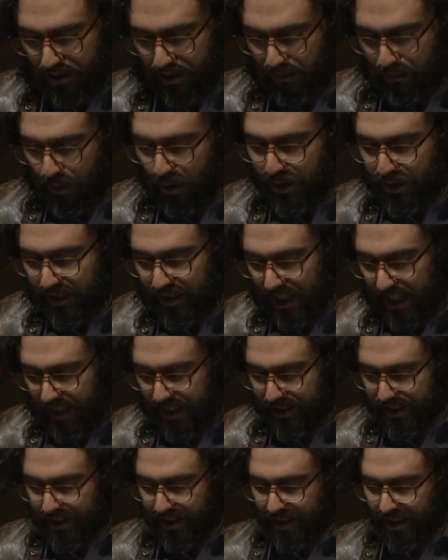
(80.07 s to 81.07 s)
the
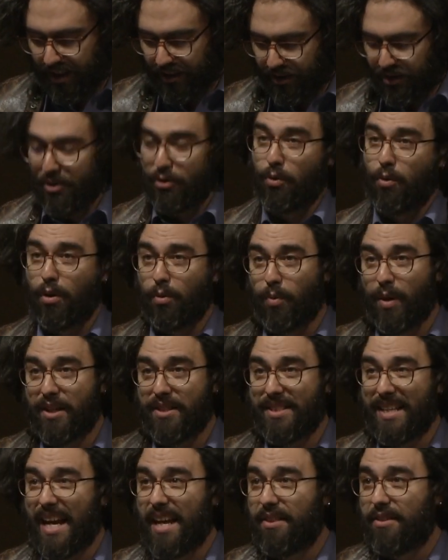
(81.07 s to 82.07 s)
merchandise in the store where
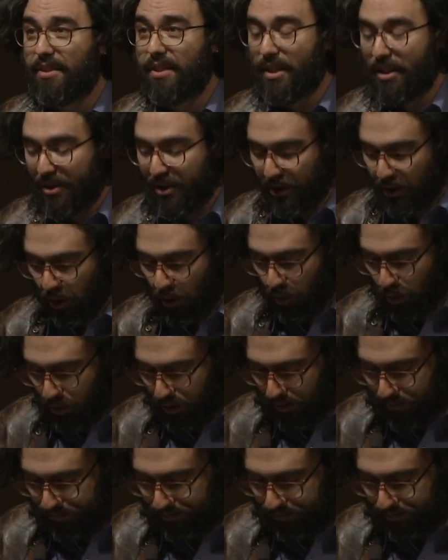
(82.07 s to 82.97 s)
death is sold?